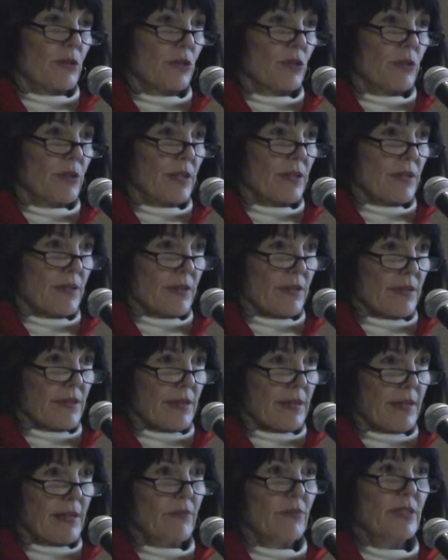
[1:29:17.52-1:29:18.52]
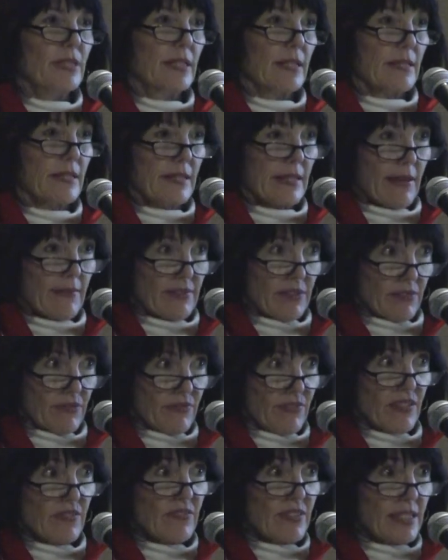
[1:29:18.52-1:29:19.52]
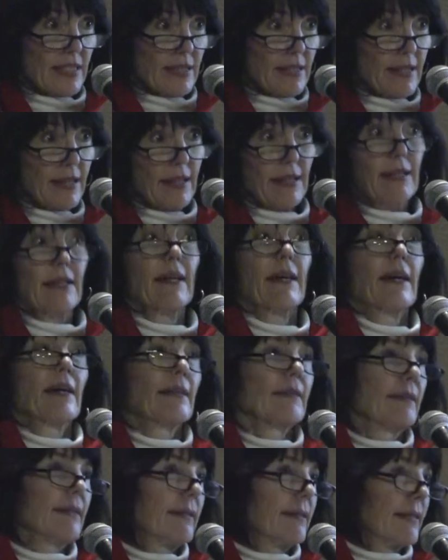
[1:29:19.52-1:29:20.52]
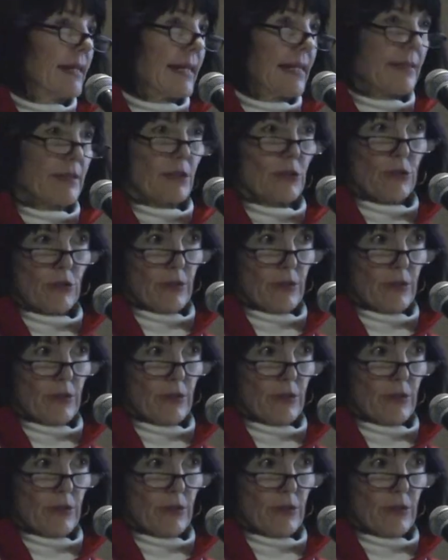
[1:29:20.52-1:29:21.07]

of the choices. If we did a 750, lots of